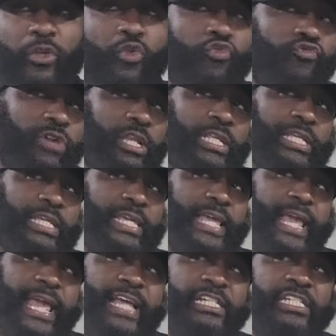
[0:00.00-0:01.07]
You really
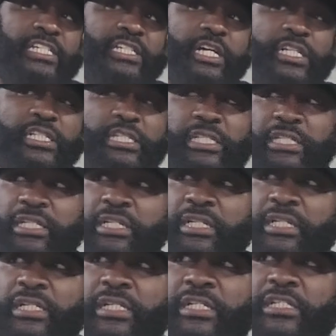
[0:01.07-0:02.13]
can't just
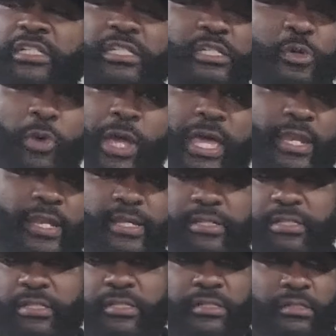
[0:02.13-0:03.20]
square
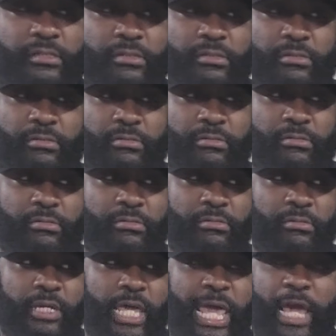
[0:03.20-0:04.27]
this
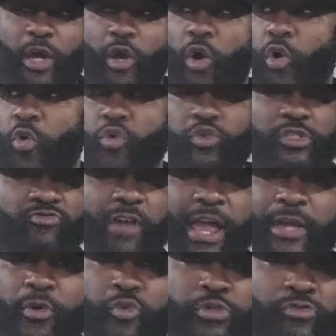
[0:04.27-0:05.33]
and go who's
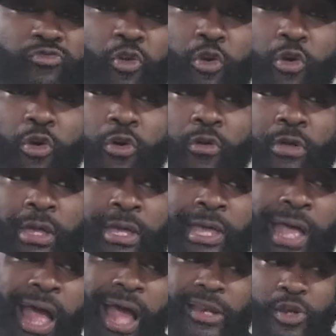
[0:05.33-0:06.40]
right, who's
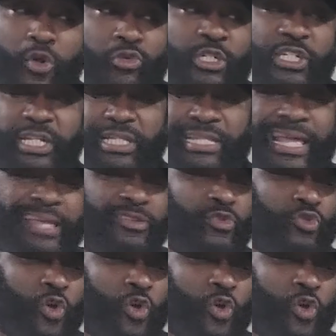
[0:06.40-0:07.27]
wrong. I know shit that, you